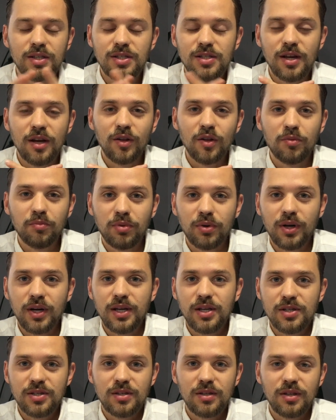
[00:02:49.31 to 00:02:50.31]
a stellar
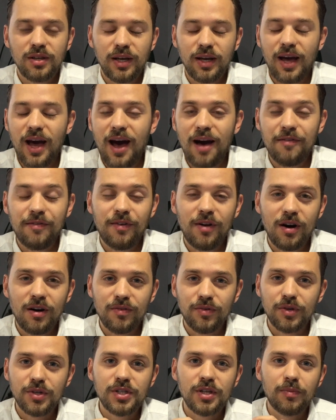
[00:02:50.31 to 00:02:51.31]
price like half
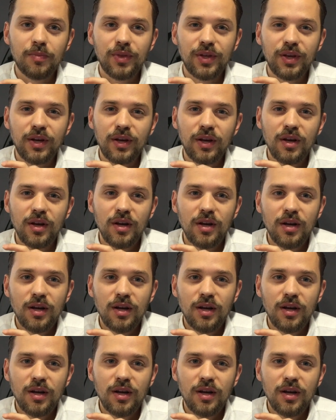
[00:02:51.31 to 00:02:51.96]
off or something